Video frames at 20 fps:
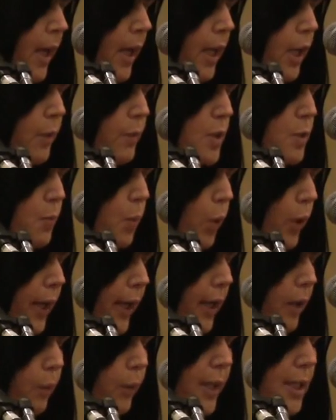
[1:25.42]
He was born
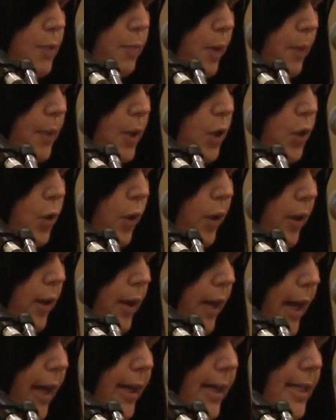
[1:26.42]
8 weeks
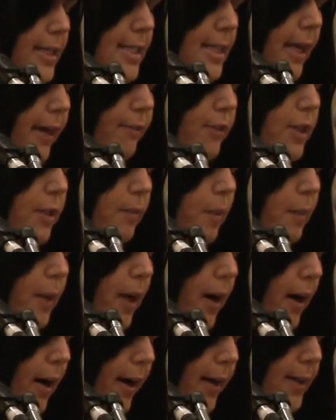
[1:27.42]
premature, and it has left him
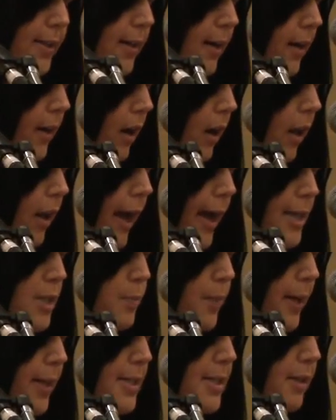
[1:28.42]
behind on all
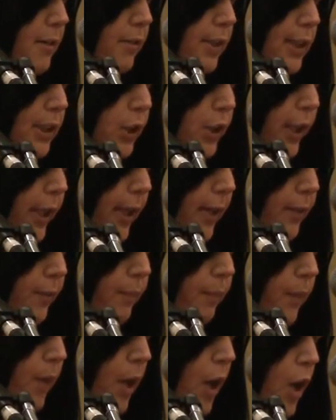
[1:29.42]
aspects of his learning.
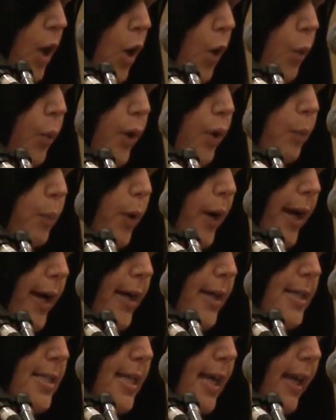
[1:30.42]
With
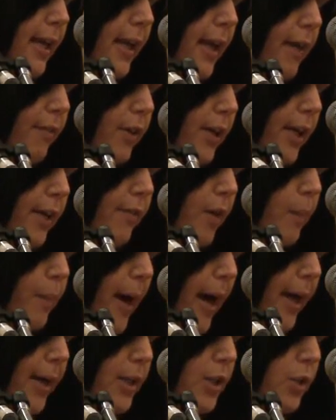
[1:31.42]
praise and a never-give-up
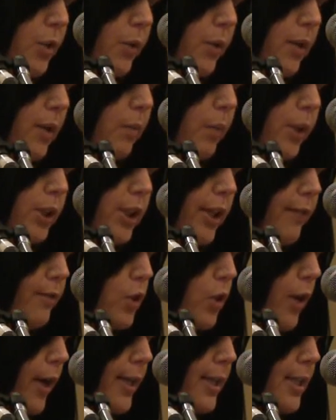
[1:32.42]
attitude in which I've
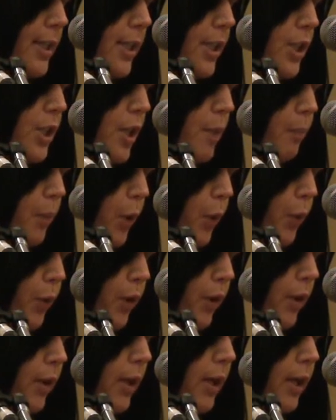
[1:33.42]
tried to teach them
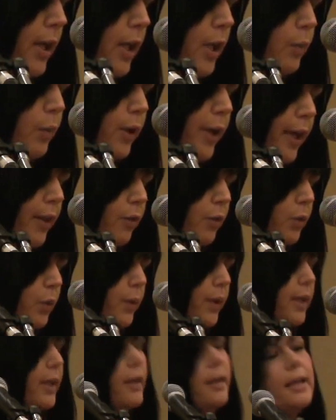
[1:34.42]
both, he will get
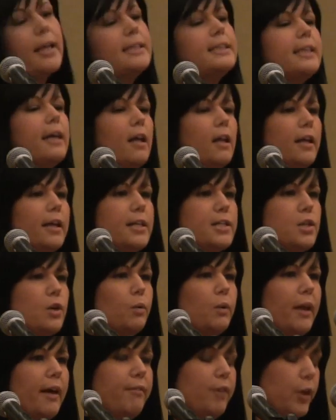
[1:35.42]
through it and excel at his
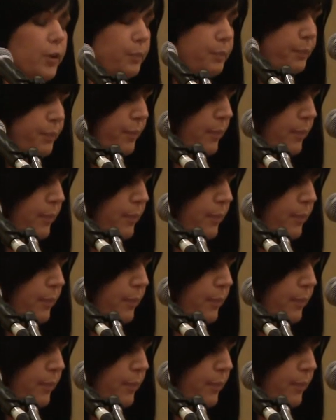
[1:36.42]
own level.